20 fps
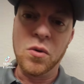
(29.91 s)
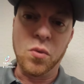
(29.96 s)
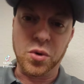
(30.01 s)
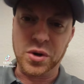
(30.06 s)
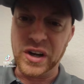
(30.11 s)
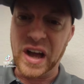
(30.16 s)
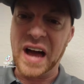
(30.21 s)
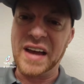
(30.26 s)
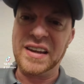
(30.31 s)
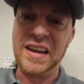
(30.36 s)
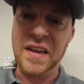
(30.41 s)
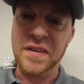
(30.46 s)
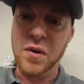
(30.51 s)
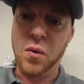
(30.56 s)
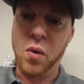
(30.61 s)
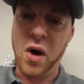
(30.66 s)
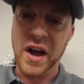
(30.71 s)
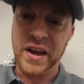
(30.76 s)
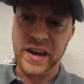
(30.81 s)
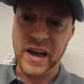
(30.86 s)
were not in
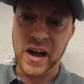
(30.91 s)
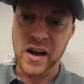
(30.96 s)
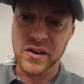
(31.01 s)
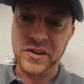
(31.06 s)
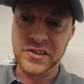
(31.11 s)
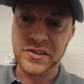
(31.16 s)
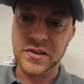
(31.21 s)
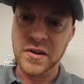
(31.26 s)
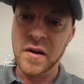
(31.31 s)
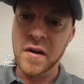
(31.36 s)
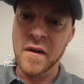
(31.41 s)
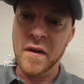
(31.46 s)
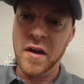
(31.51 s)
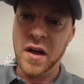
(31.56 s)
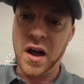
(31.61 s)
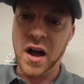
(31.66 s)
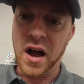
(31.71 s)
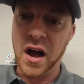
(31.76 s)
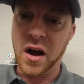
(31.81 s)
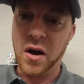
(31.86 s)
the White House
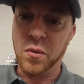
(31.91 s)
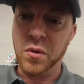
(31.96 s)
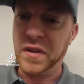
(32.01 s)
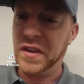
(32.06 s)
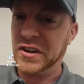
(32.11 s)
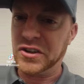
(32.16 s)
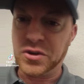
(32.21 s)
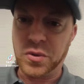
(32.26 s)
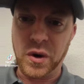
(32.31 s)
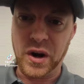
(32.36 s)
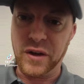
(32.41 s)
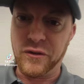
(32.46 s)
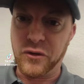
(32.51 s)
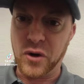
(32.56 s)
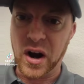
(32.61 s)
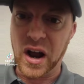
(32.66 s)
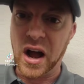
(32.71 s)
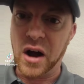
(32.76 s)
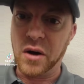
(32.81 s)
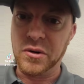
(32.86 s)
uh, within
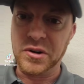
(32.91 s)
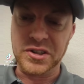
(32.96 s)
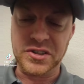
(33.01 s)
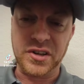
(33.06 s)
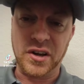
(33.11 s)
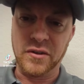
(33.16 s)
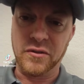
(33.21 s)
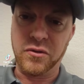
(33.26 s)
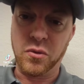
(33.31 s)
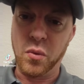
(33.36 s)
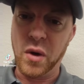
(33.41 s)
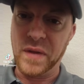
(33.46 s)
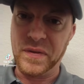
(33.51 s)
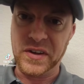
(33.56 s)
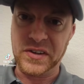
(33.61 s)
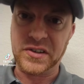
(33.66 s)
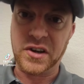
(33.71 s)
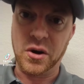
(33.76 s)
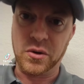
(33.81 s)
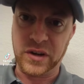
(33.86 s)
24 hours of when
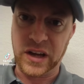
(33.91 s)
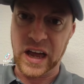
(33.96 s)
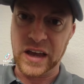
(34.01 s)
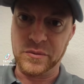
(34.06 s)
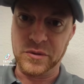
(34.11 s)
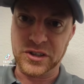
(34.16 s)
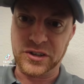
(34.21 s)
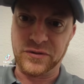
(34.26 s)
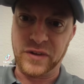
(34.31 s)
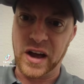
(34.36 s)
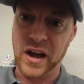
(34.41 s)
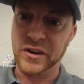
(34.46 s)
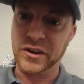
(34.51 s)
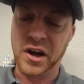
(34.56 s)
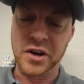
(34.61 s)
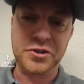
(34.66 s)
this cocaine was found.